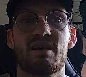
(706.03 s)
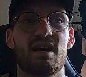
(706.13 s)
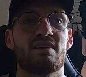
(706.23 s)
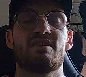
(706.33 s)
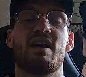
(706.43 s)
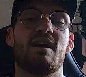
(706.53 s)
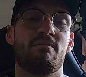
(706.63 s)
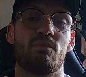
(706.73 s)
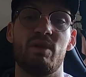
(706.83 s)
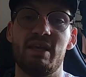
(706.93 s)
Kind of sad
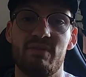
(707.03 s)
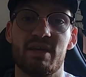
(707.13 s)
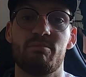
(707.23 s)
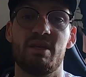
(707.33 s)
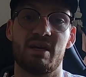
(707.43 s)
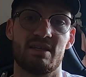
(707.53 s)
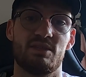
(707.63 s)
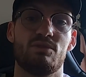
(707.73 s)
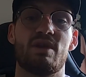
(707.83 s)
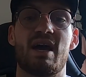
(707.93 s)
I'm leaving
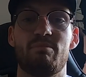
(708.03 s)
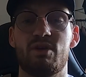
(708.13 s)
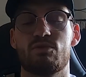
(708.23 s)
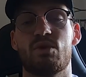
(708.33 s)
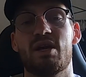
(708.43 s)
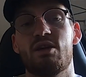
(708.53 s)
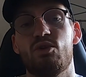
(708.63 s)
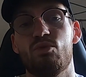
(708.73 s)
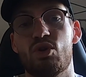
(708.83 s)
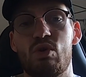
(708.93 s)
B1909 because we're getting a
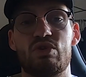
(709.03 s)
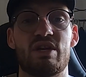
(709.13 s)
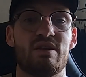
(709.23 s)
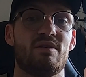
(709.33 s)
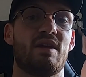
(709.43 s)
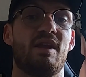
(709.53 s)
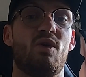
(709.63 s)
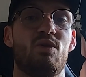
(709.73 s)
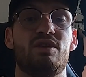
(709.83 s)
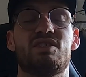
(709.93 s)
new coach,
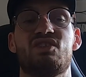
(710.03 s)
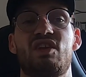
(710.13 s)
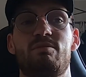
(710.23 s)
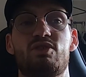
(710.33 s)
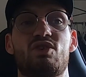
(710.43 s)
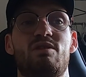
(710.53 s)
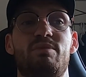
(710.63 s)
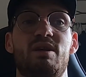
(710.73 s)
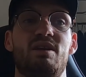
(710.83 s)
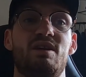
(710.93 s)
and all this setup is gonna
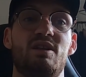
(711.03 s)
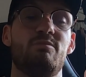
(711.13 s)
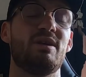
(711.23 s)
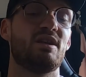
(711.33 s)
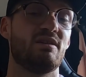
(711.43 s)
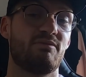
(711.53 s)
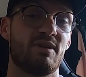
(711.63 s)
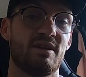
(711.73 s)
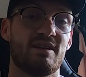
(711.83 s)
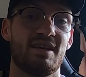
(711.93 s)
be a little bit
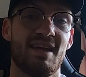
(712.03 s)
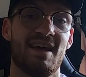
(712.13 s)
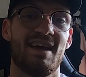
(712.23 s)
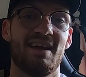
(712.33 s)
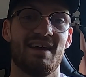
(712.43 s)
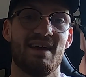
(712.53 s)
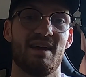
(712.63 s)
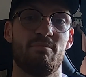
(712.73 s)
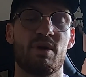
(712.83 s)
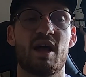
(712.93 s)
different.
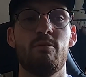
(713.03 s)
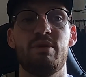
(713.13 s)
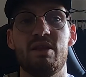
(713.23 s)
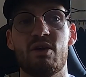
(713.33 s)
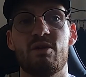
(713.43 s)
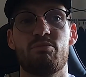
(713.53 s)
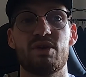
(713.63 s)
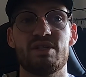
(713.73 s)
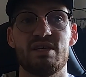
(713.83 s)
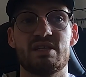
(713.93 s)
But I'll be there in
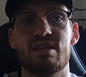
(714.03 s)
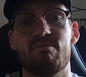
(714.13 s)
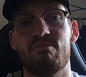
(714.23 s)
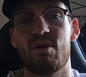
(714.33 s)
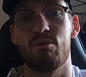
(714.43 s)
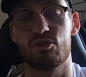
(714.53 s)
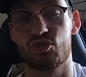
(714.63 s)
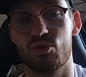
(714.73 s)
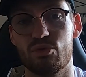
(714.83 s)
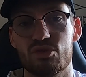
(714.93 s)
preseason, and I will
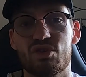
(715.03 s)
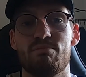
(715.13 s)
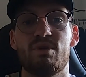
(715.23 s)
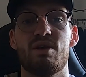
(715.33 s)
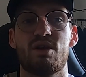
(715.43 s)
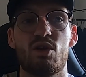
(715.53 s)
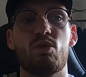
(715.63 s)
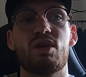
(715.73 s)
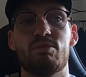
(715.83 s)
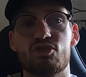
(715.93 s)
show you some
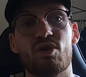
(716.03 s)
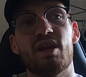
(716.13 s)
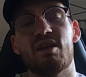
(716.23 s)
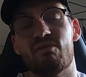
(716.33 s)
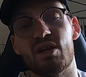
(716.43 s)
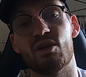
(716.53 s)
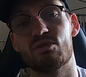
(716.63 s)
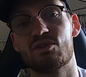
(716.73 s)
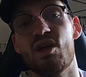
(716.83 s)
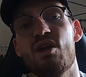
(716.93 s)
goalkeeper training
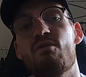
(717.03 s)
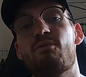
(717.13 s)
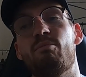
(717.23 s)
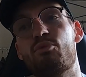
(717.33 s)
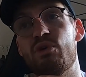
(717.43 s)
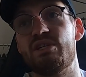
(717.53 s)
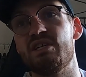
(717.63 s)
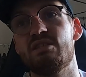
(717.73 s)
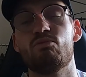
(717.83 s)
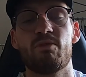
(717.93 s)
videos from
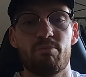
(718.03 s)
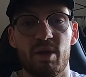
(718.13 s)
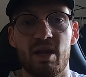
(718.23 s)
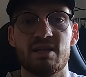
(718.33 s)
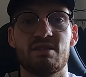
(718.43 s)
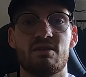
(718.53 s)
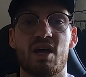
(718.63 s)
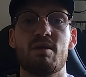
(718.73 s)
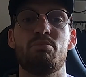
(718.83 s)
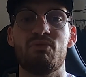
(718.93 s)
preseason with
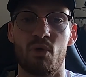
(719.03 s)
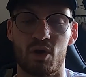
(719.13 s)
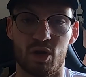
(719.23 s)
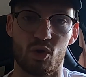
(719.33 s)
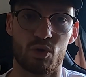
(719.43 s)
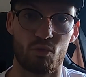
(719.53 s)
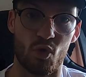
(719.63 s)
B1909 before I go to